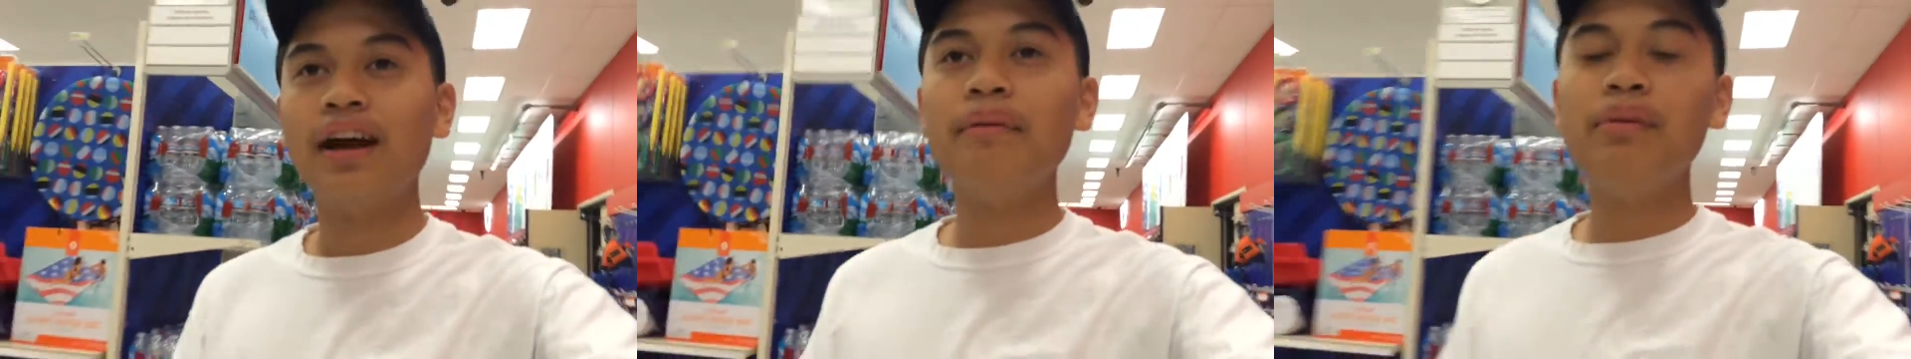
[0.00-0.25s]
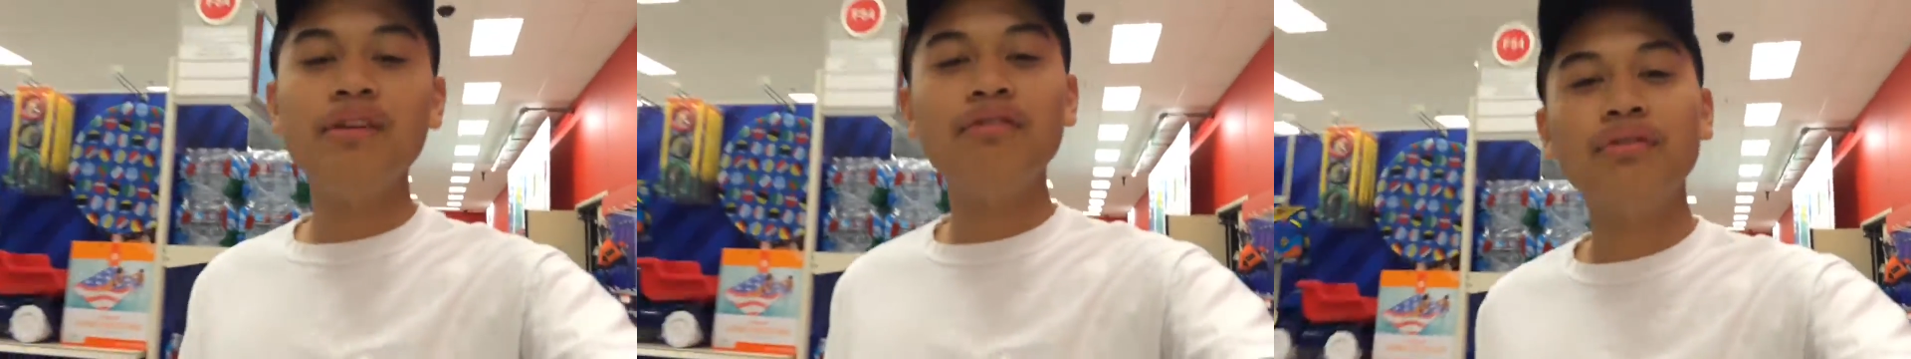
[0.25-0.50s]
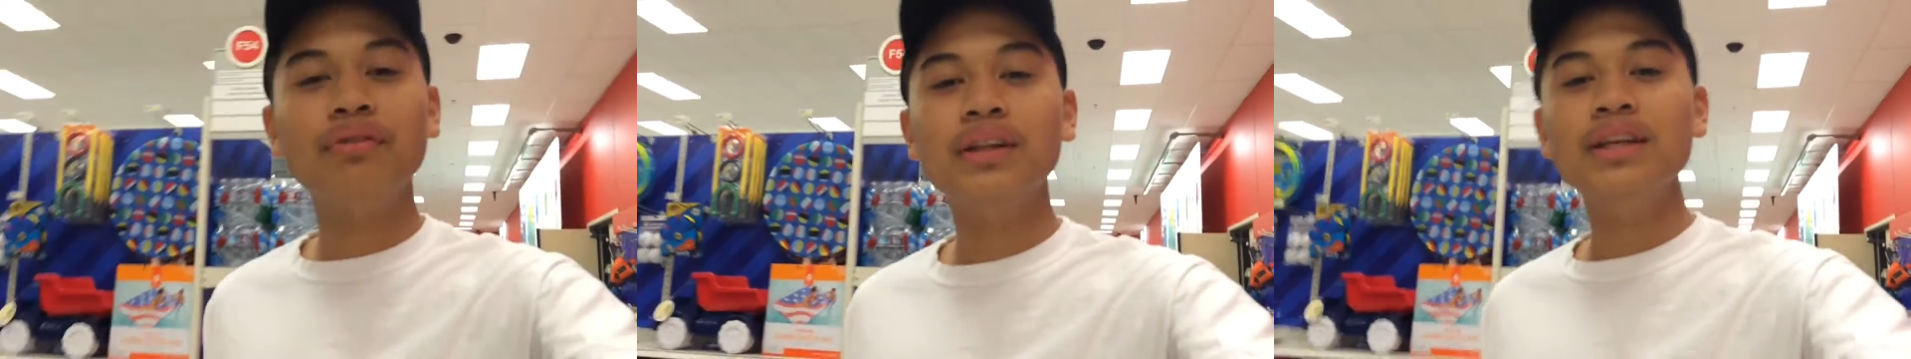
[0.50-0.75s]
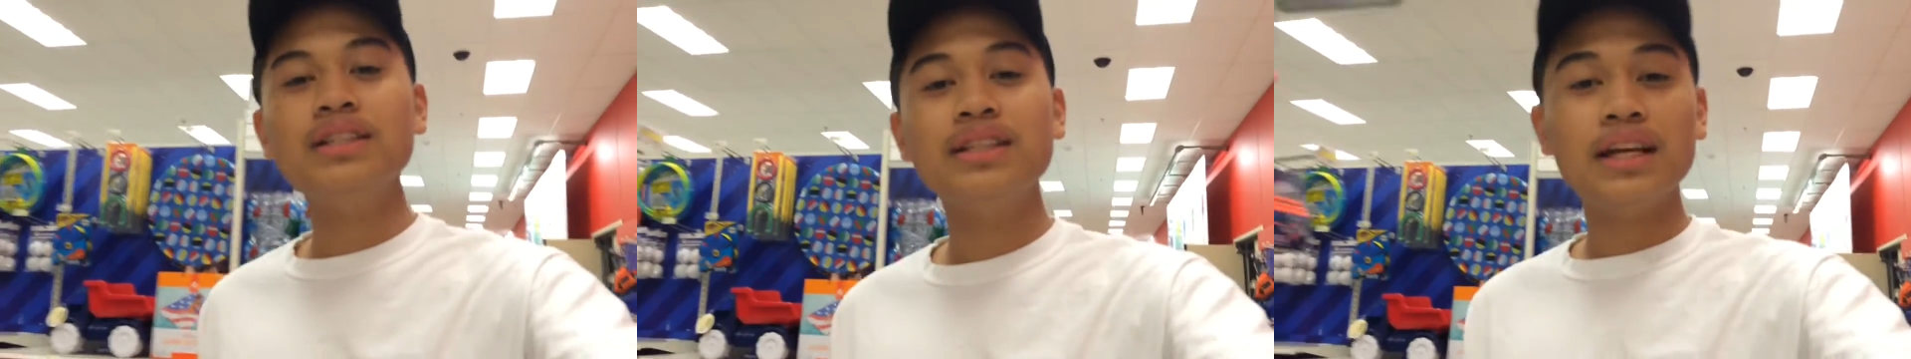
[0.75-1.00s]
believe,
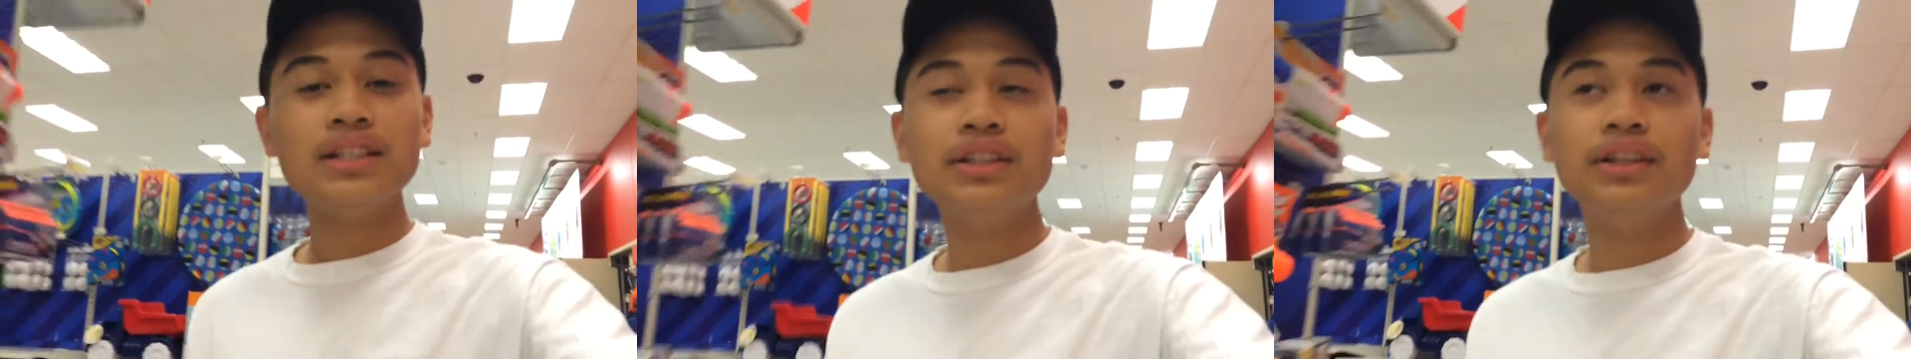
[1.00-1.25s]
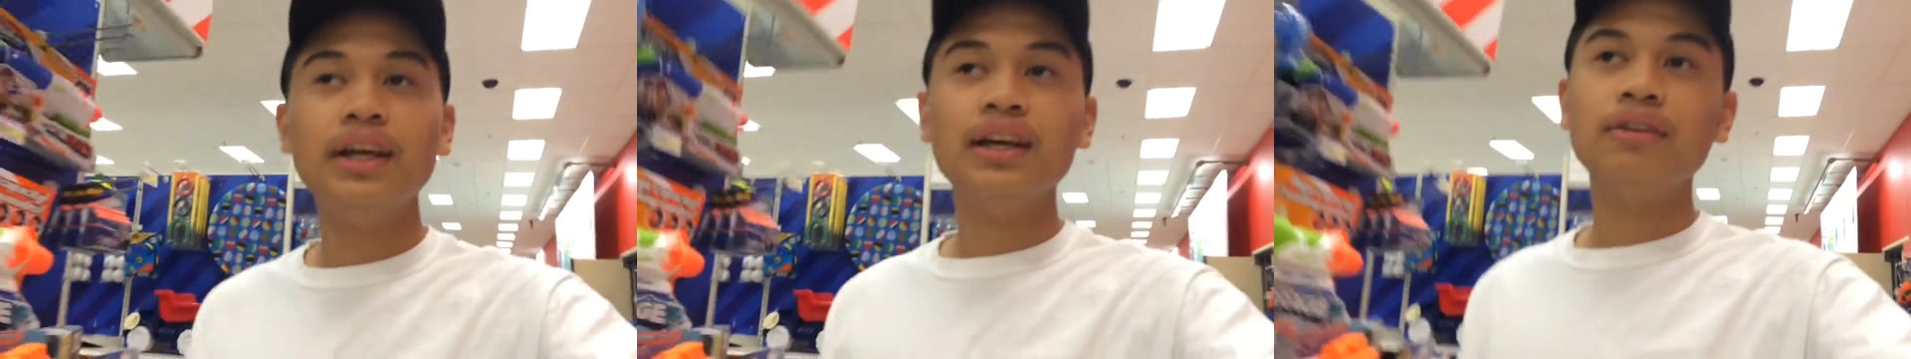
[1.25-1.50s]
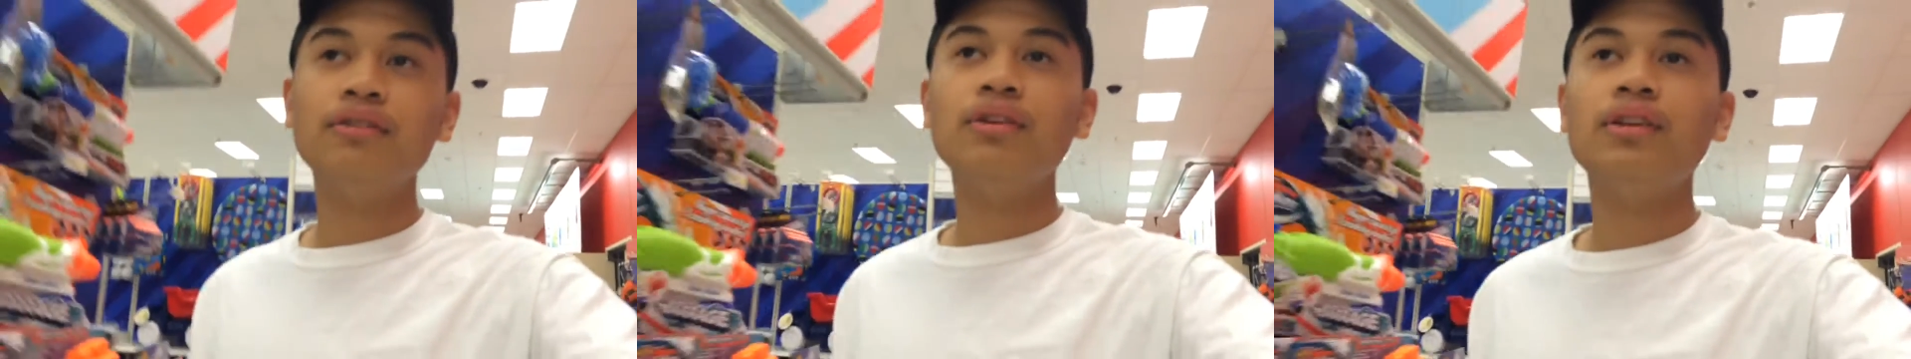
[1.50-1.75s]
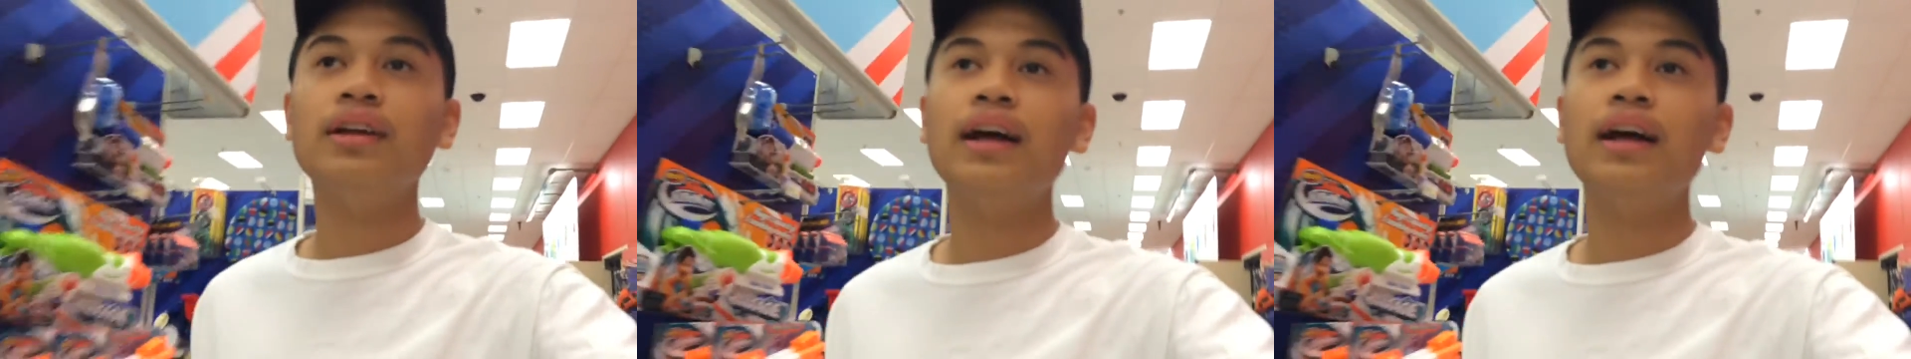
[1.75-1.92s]
released yesterday. Well,